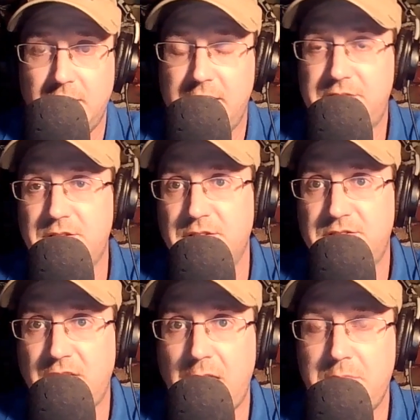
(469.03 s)
It's the
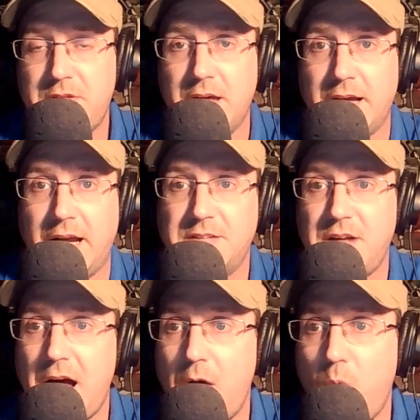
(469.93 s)
same thing. It's
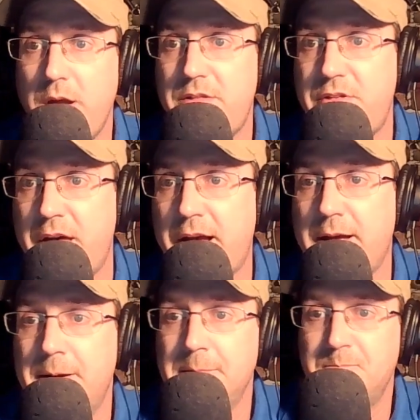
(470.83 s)
how we think.